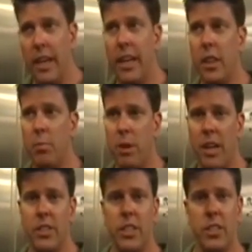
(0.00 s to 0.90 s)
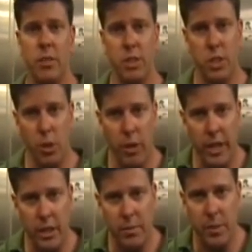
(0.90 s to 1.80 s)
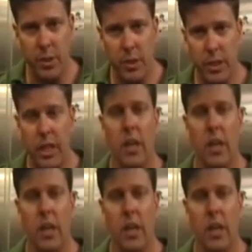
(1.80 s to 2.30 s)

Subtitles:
in the process of storing the food